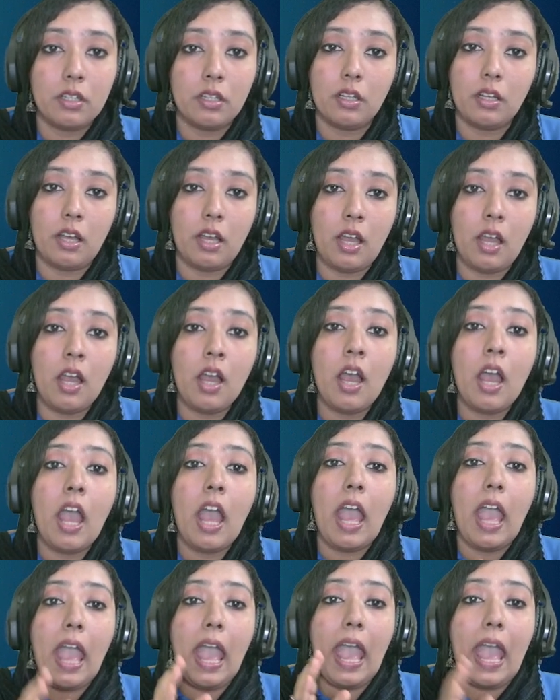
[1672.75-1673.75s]

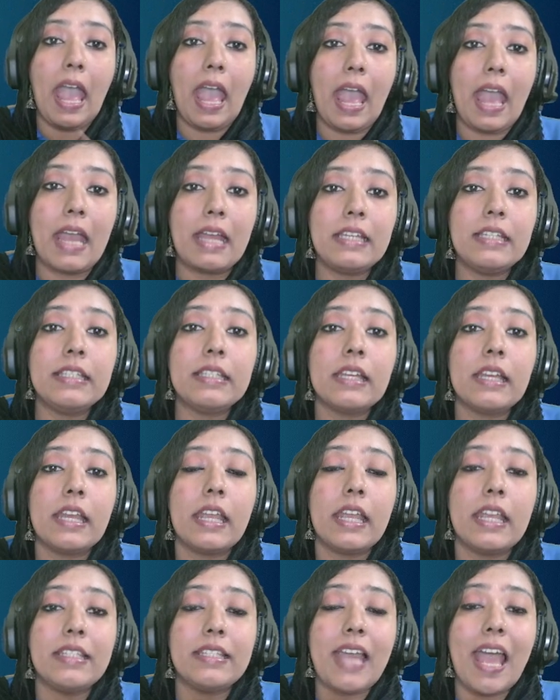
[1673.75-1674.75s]
and
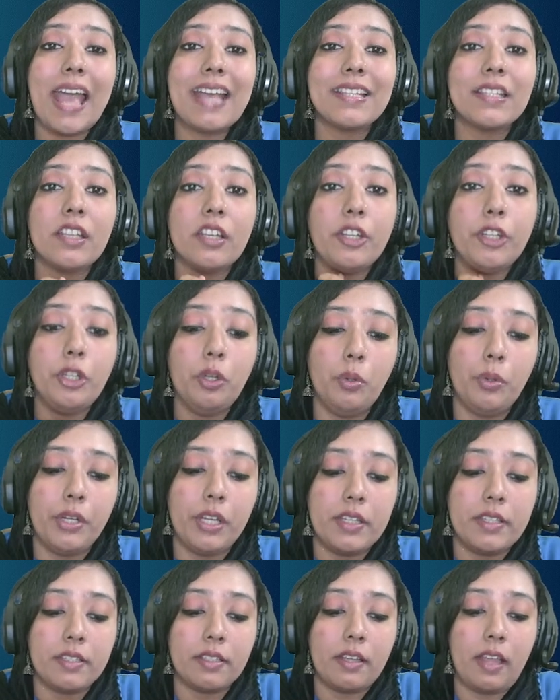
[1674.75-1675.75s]
it has a
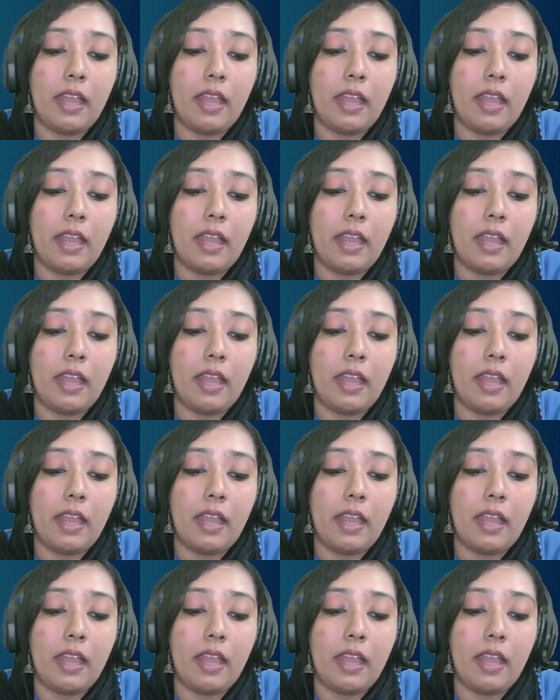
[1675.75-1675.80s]
unit,